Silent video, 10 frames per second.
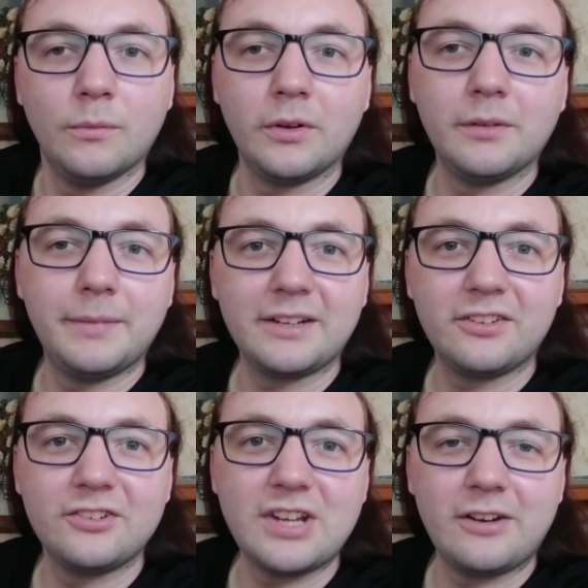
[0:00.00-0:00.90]
Welcome
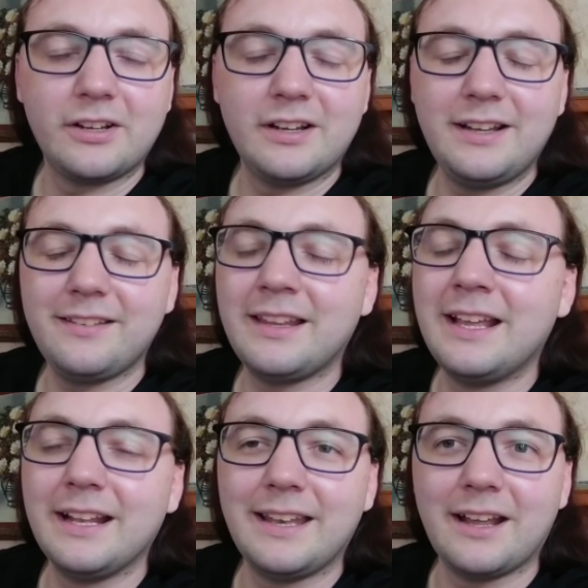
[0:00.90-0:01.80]
back to the channel, guys.
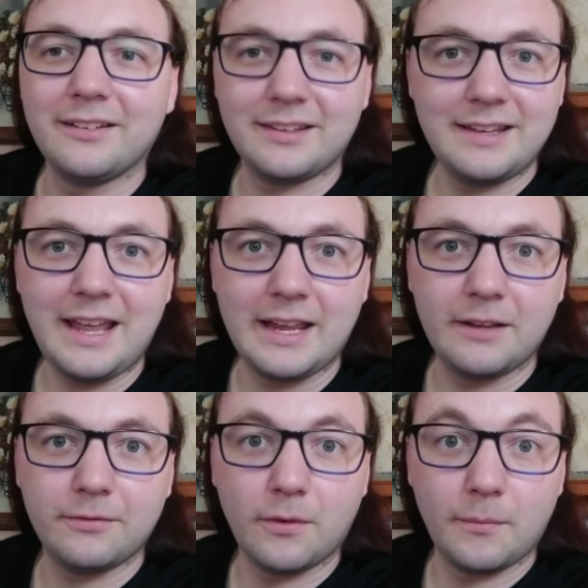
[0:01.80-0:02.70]
Now
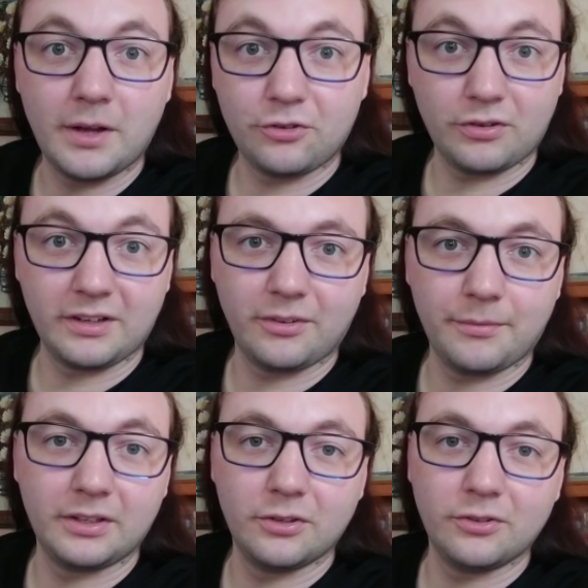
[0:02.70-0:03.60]
today for my trying
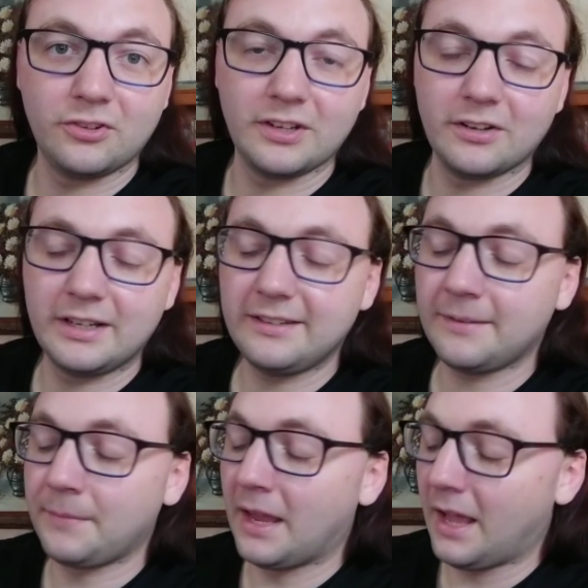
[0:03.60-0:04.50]
something new
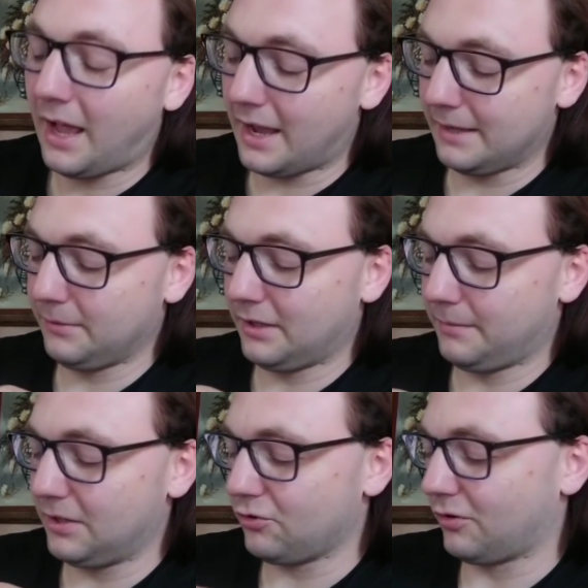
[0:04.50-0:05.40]
series, I'm going
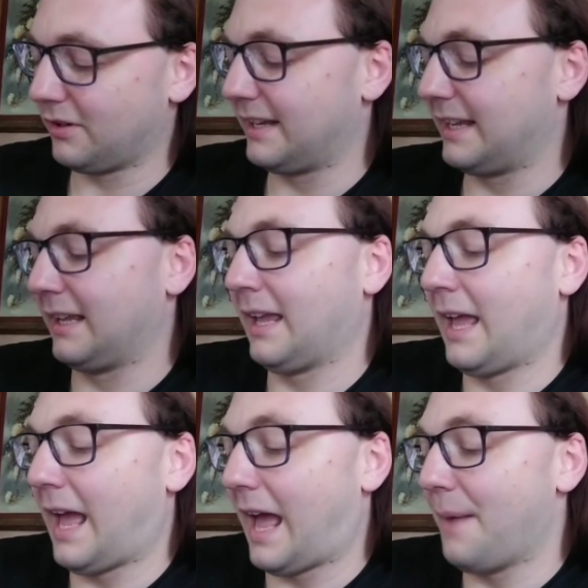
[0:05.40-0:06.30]
to be trying
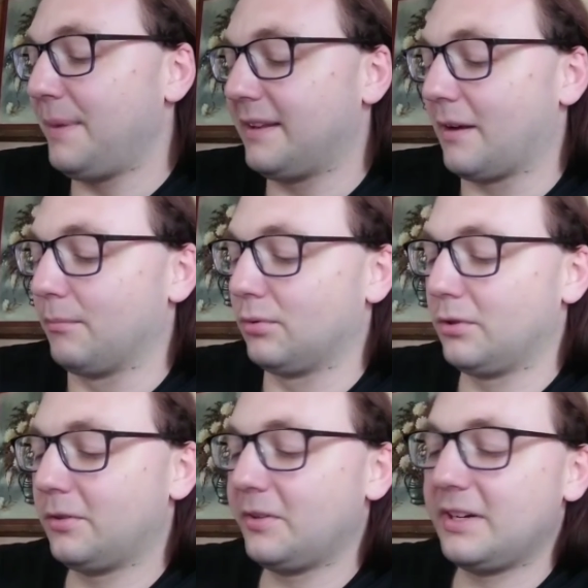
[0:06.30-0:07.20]
Abbeydale
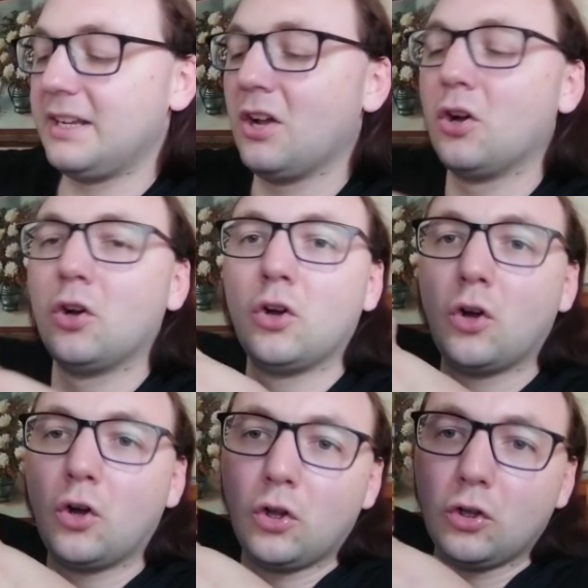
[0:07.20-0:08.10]
Brewery
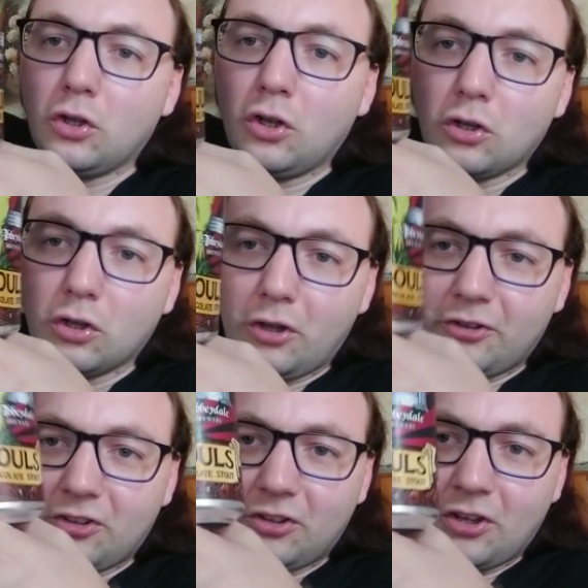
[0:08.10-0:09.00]

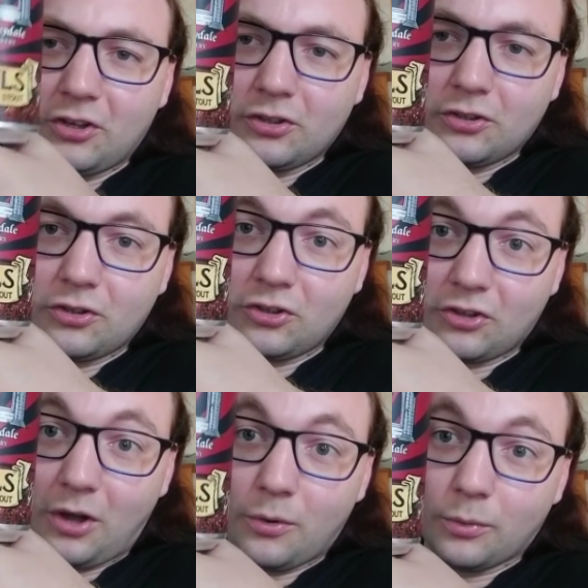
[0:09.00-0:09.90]
Lost
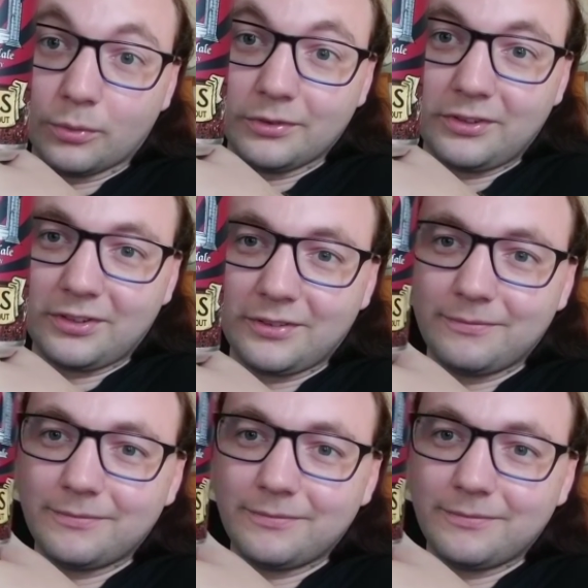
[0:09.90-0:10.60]
Souls.